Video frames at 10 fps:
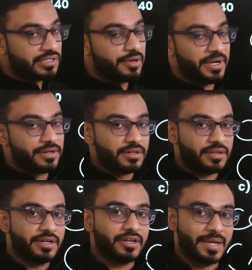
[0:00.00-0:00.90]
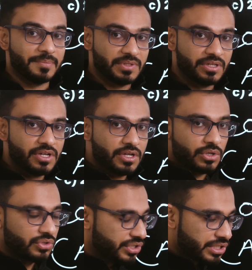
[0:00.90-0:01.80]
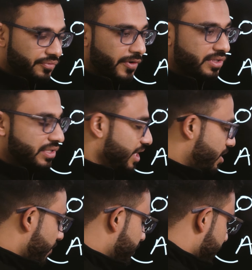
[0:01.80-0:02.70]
is repeated 3 times. So just for the sake of